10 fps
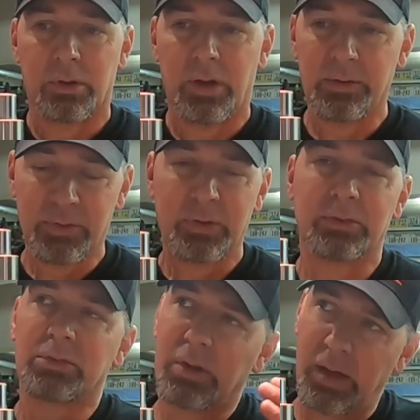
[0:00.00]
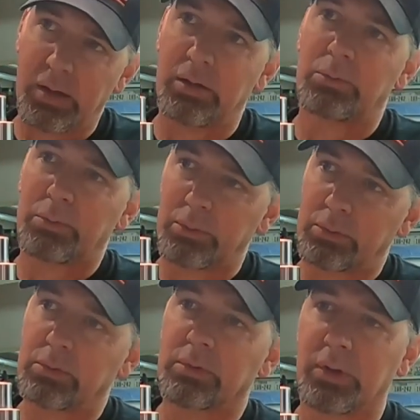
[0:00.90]
everything's kind of
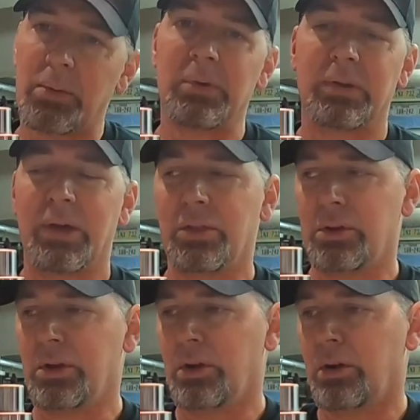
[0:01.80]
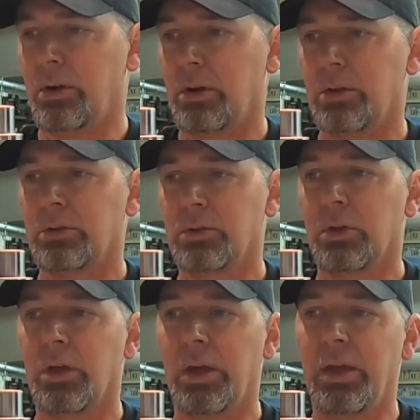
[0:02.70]
coming together here,
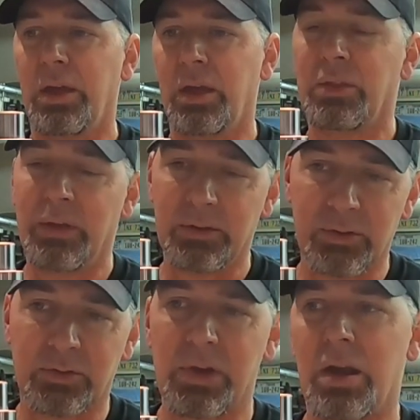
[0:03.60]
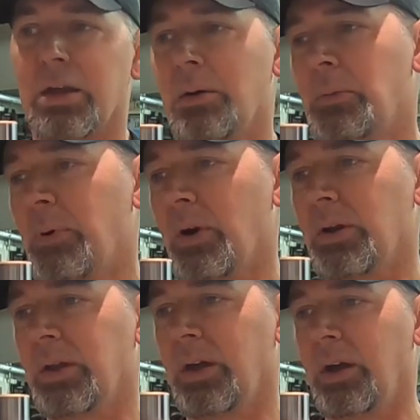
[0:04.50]
and engine's got to come
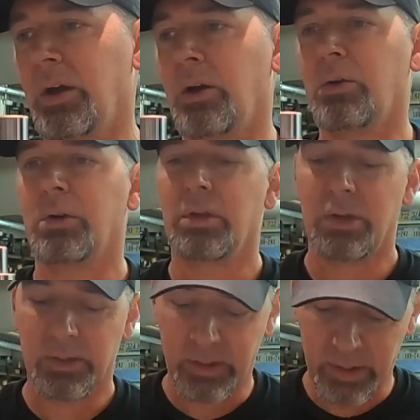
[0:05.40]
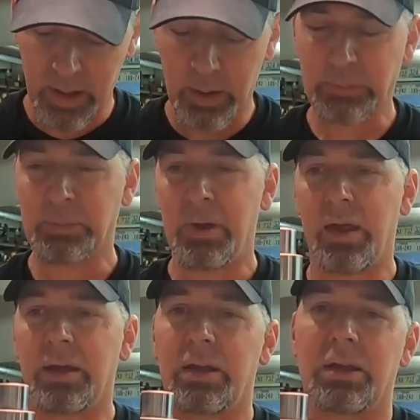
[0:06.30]
apart now. The cam's
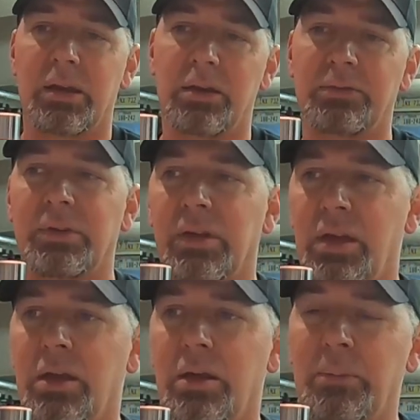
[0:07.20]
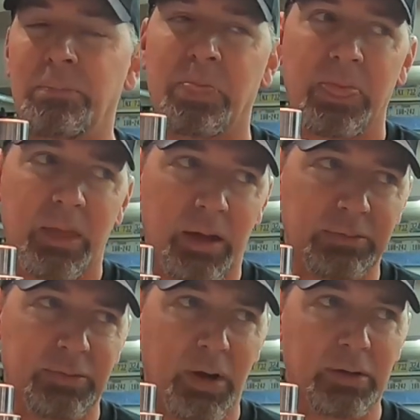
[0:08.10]
bad, I got to get a different cam.
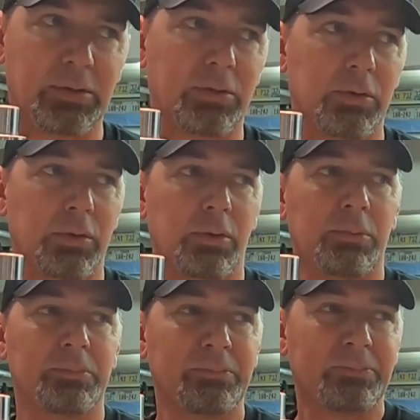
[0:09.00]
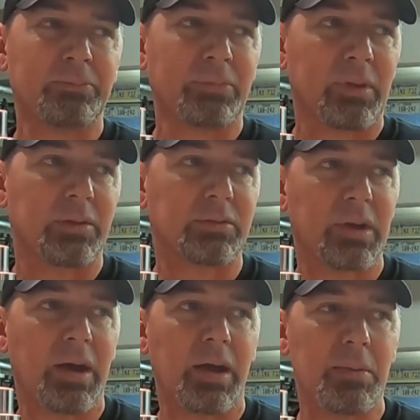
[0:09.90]
I've talked to this
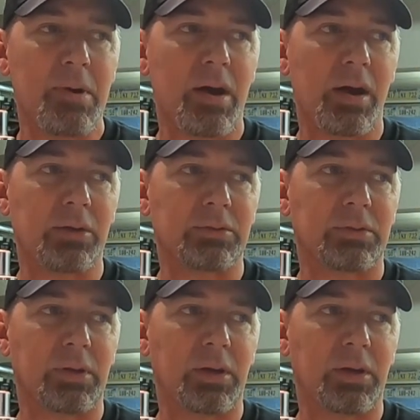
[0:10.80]
guy about